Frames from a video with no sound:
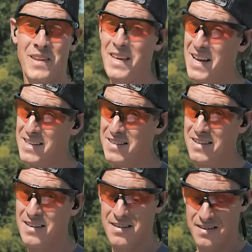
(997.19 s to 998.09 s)
Yet,
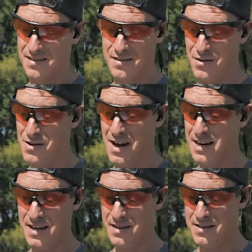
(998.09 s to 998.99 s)
they're
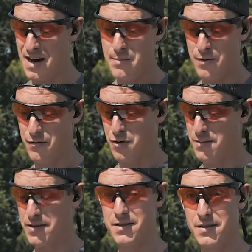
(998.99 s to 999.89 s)
not in the top
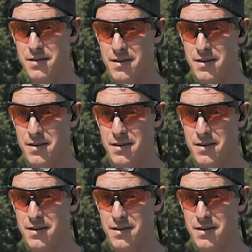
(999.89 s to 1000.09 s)
performers.